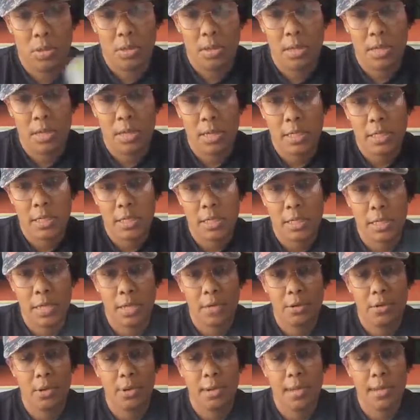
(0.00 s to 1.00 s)
Like I said,
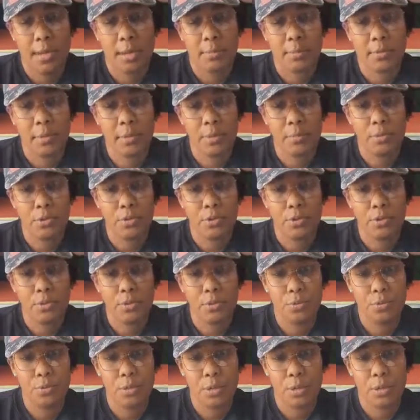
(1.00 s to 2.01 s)
I know a lot of people
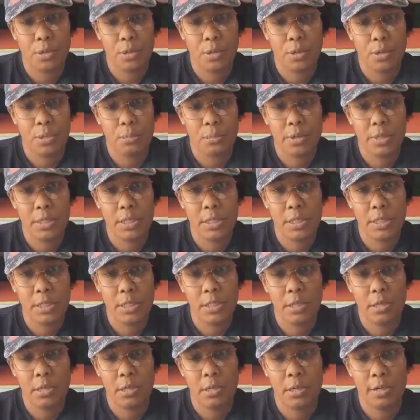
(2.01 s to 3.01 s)
do the
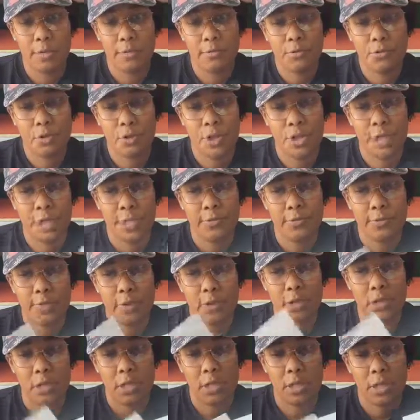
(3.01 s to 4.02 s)
DTF
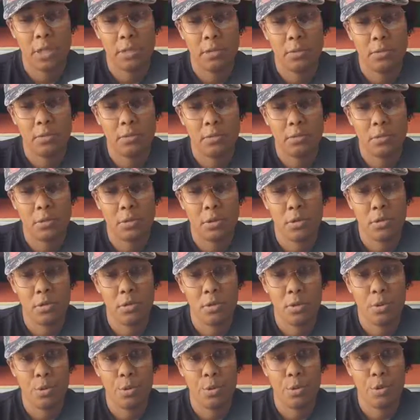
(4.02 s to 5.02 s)
transfers now. So
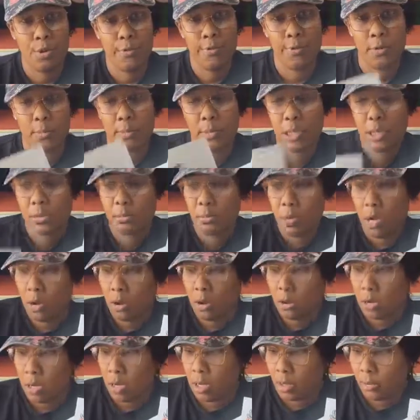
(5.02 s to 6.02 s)
you can order from a
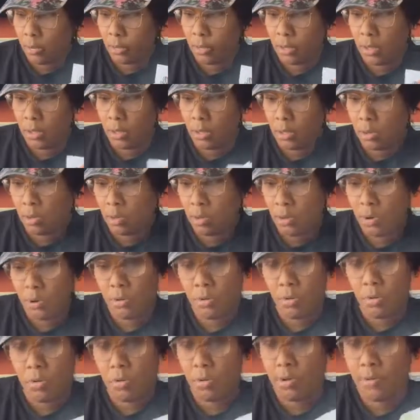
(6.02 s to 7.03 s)
small company or you
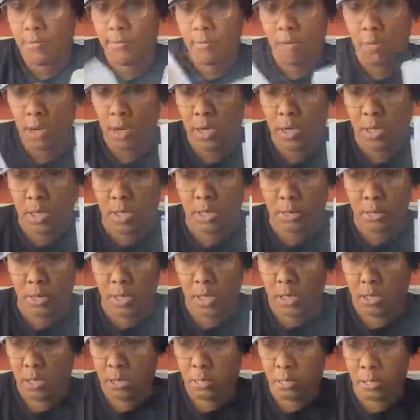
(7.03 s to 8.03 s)
can order from one of these
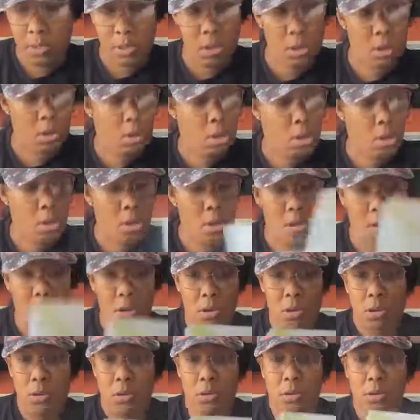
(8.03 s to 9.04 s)
big companies.
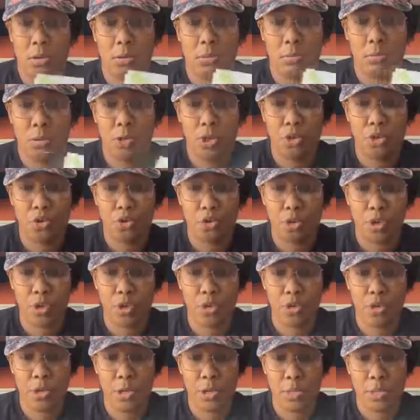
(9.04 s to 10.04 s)
It's your
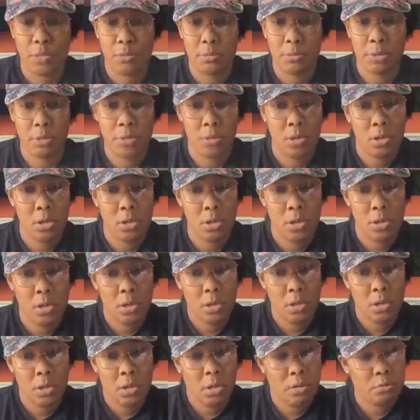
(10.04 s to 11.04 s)
choice.
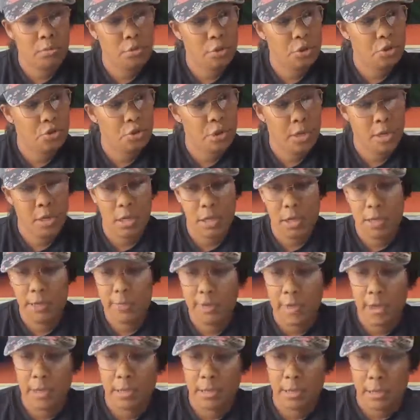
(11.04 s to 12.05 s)
I'm just trying to give
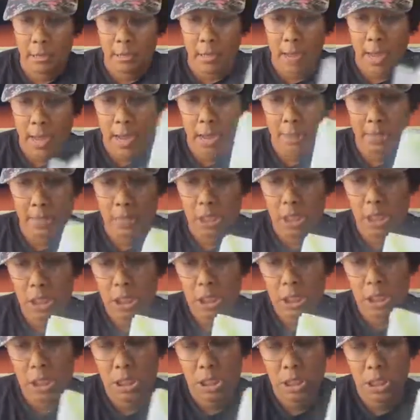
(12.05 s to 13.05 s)
y'all some
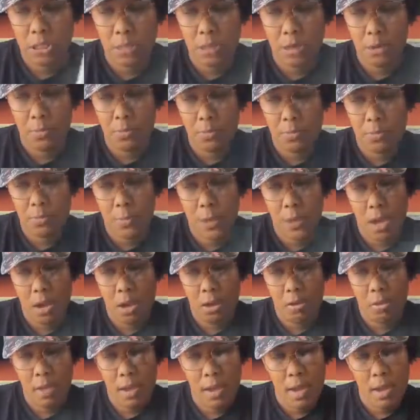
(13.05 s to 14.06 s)
options to help
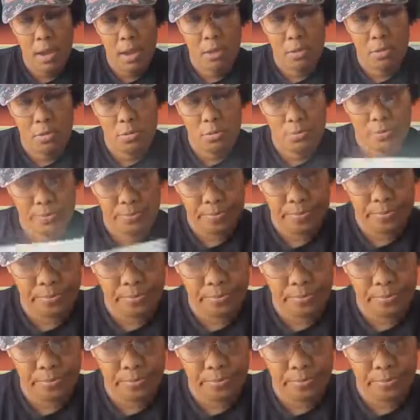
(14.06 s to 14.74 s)
y'all out.